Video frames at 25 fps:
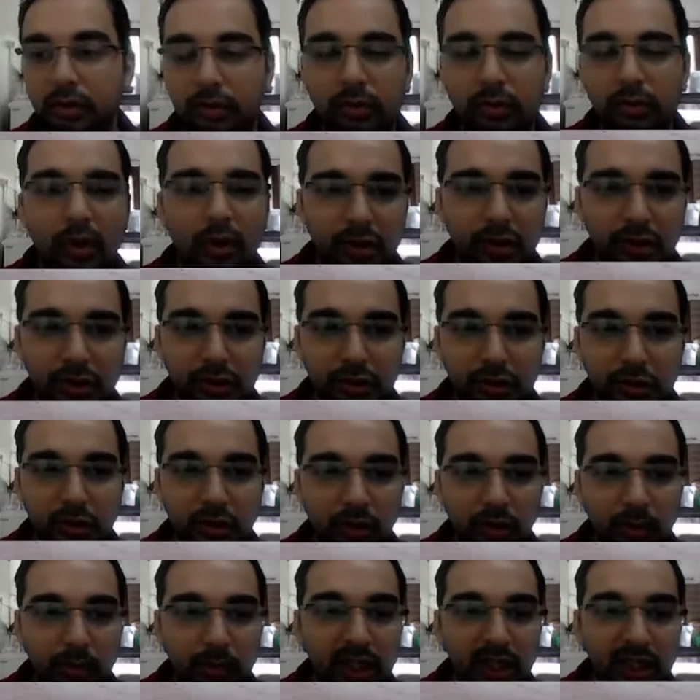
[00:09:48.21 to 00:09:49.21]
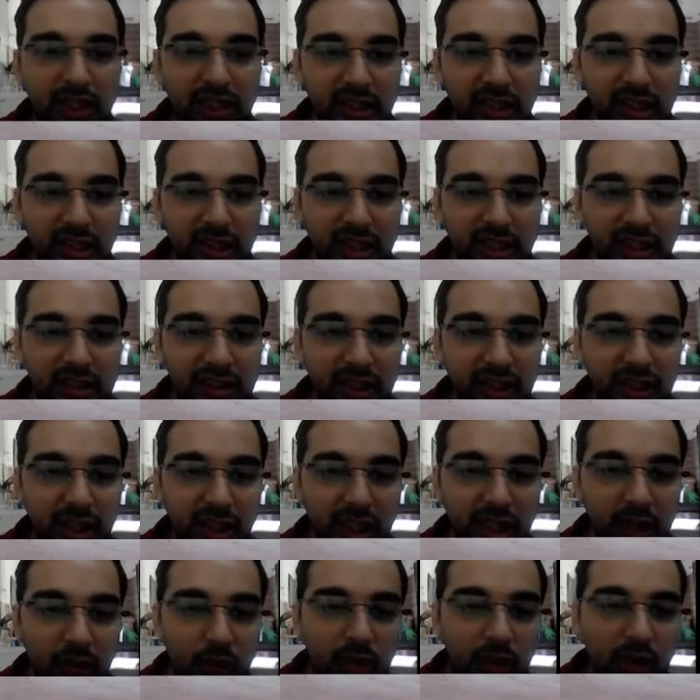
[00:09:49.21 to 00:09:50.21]
not strong, but it doesn't
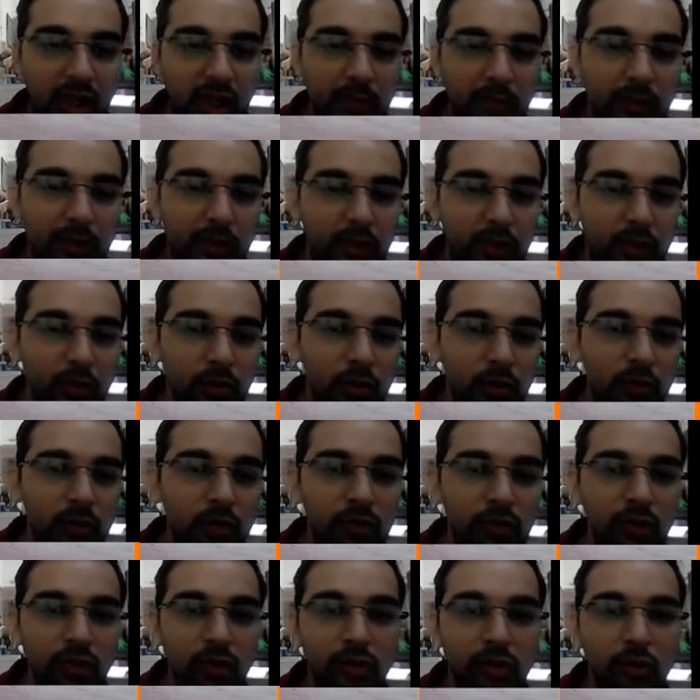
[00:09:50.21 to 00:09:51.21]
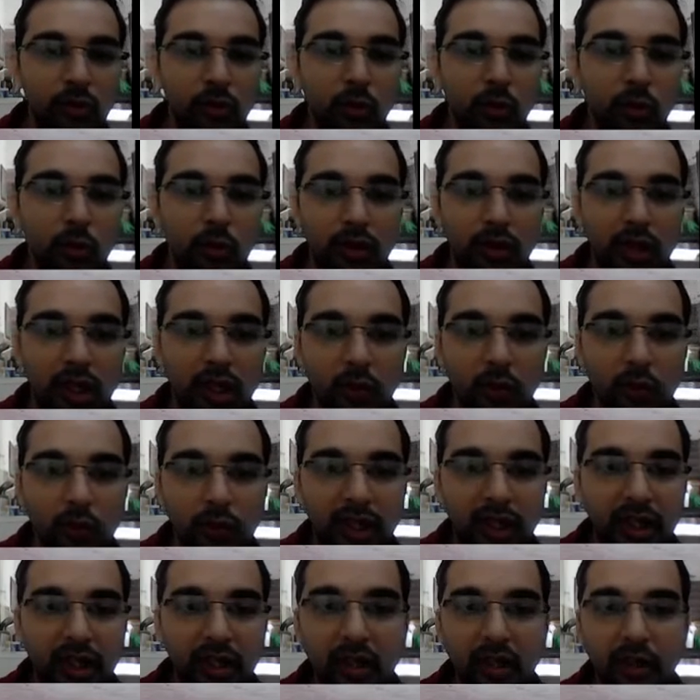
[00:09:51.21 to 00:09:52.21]
allow carbon to go
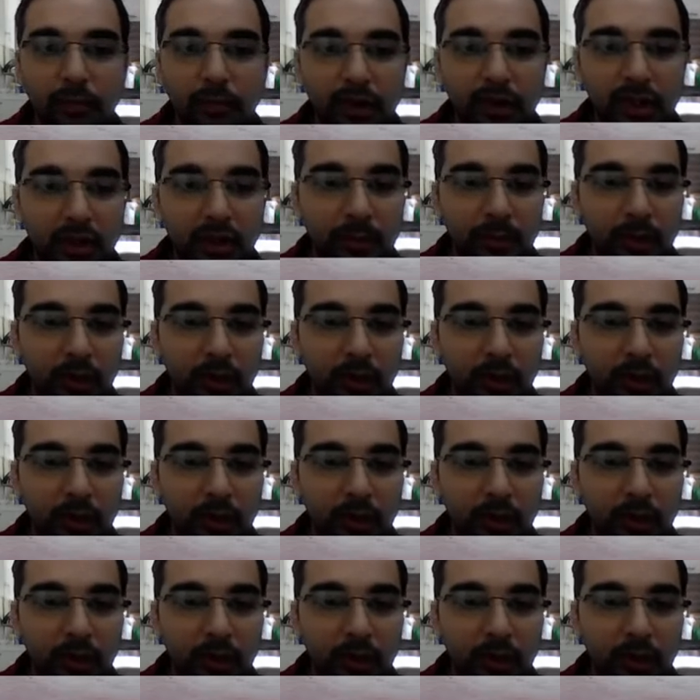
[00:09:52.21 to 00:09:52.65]
around and come here,